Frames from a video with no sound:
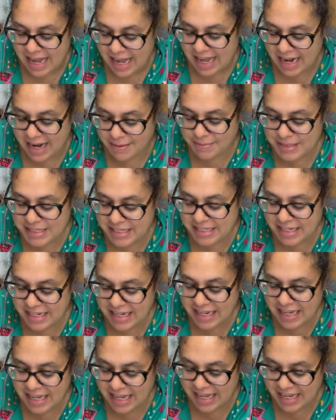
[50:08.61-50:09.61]
And I'm
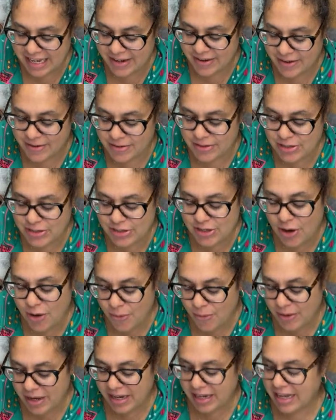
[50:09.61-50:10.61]
sitting here
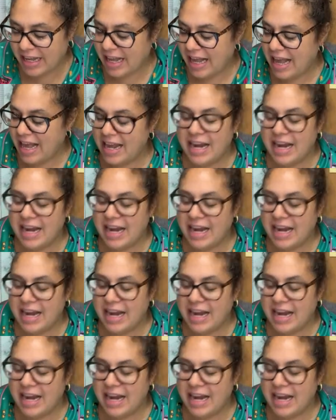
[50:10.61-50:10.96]
sewing